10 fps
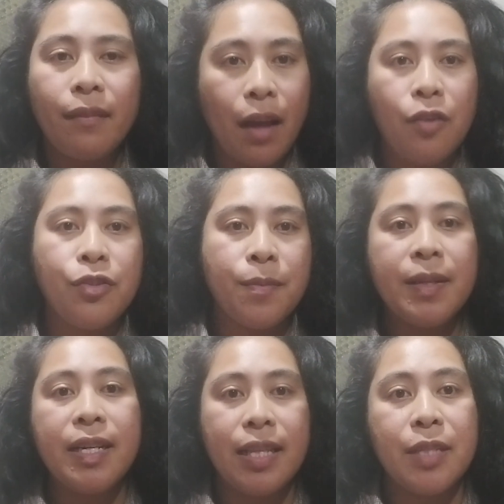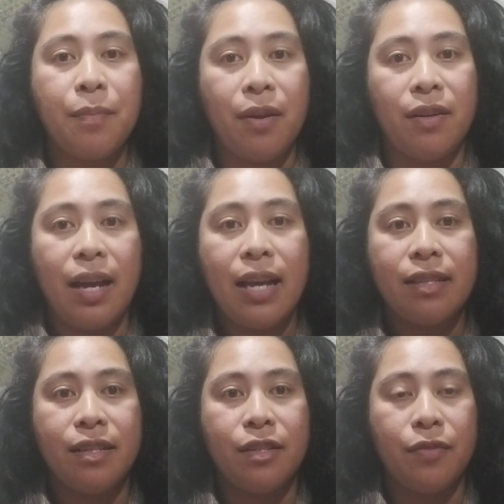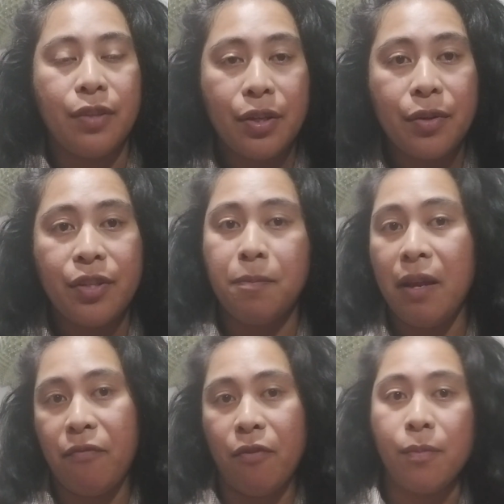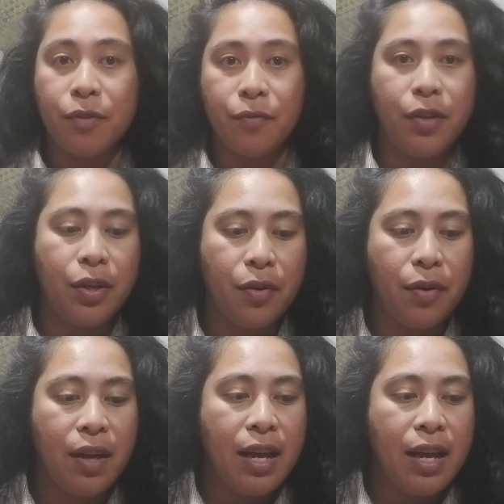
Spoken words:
ultimately this podcast is for you, this platform is for you,